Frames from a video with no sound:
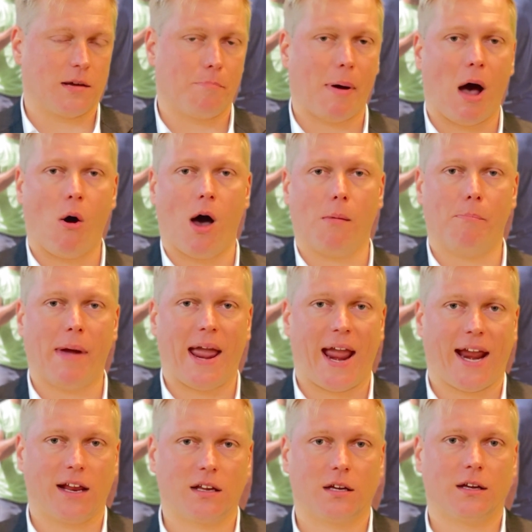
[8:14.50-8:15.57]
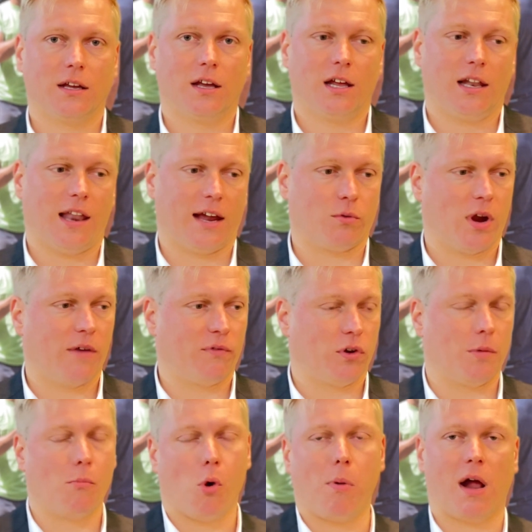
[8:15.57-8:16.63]
a power bank, like we have on
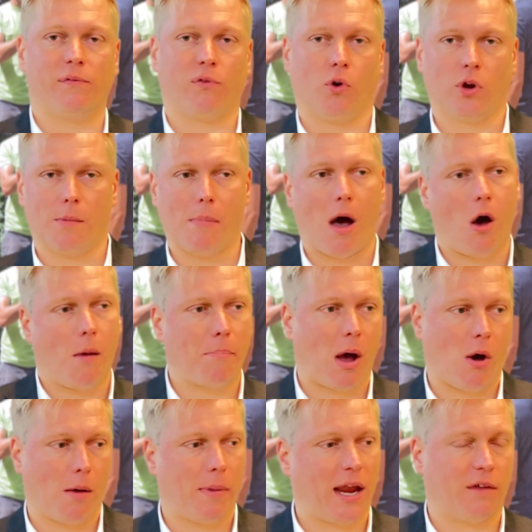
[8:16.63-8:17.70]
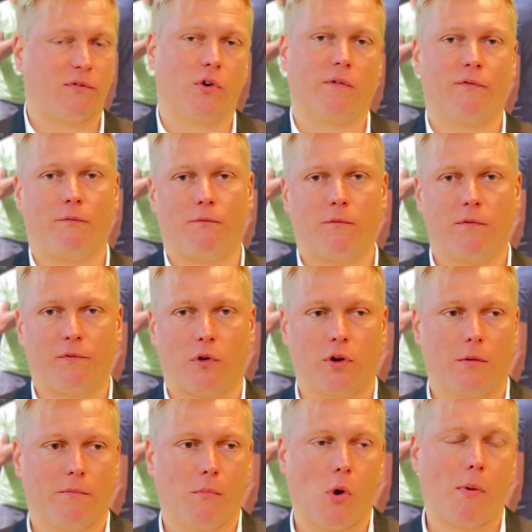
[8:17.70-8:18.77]
the mobile phone, a power bank for
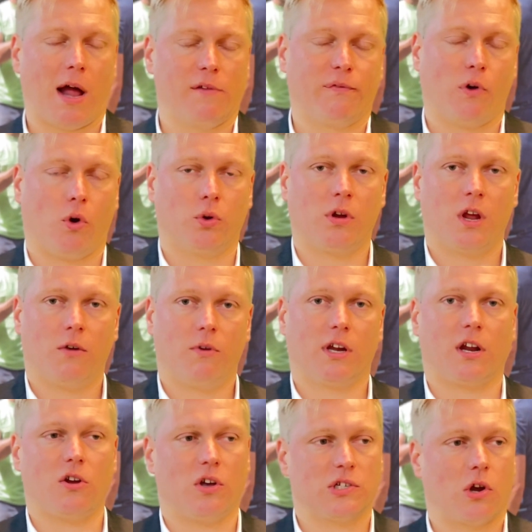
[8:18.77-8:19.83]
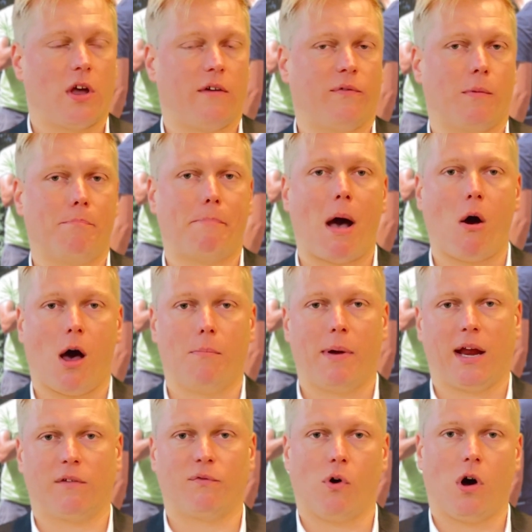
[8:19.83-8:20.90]
the mobile phone. You can also have a power
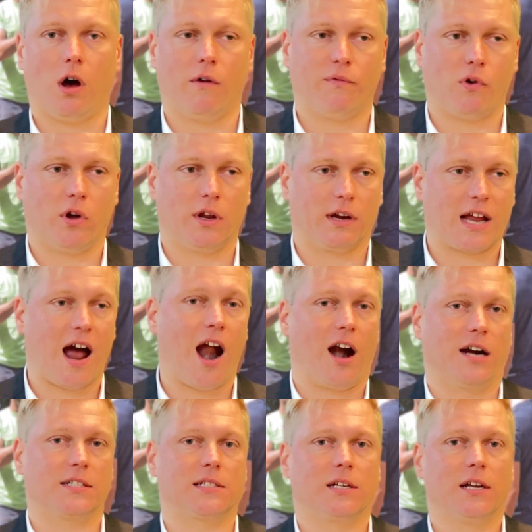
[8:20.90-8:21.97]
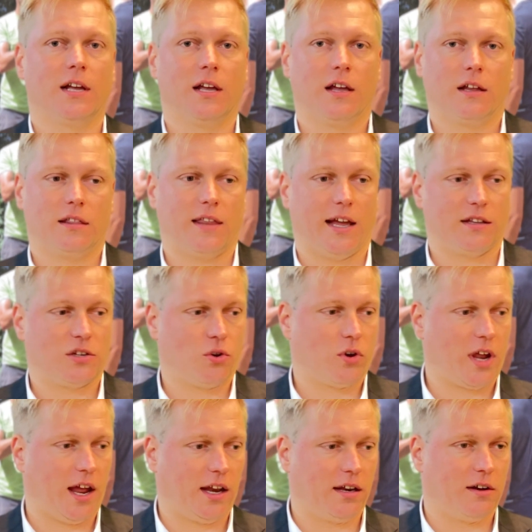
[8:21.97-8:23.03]
bank for the cars that you
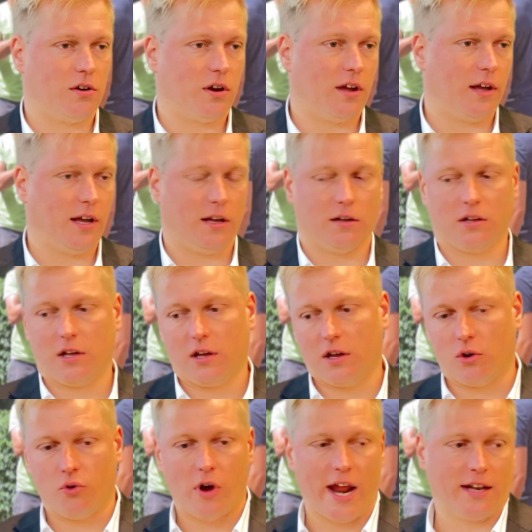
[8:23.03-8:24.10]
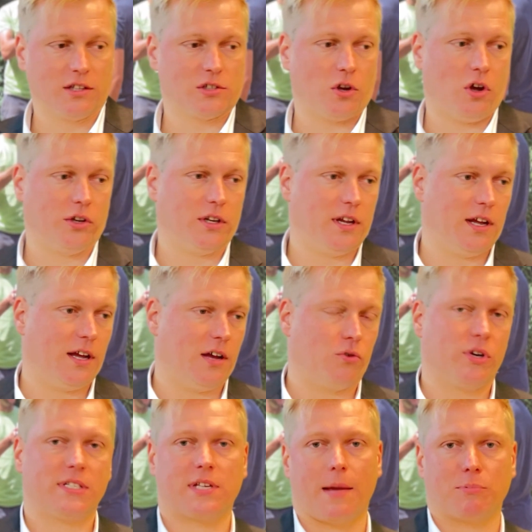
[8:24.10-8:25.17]
can rent on the
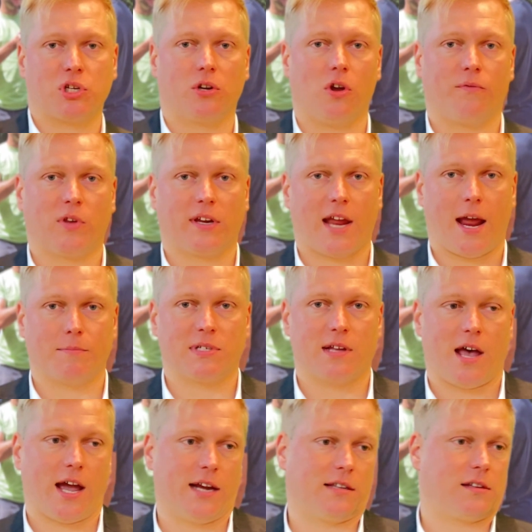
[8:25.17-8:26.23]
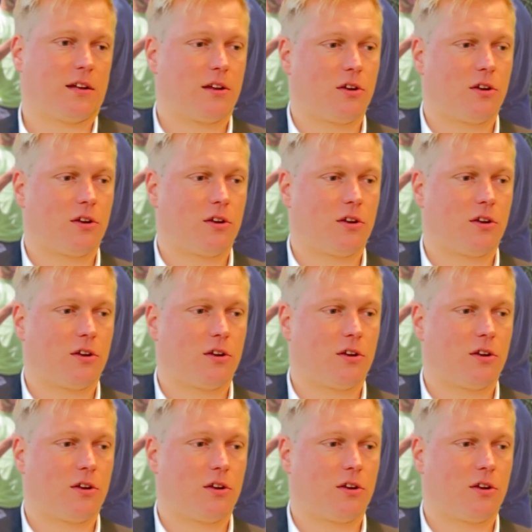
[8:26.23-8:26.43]
reception of the campsite,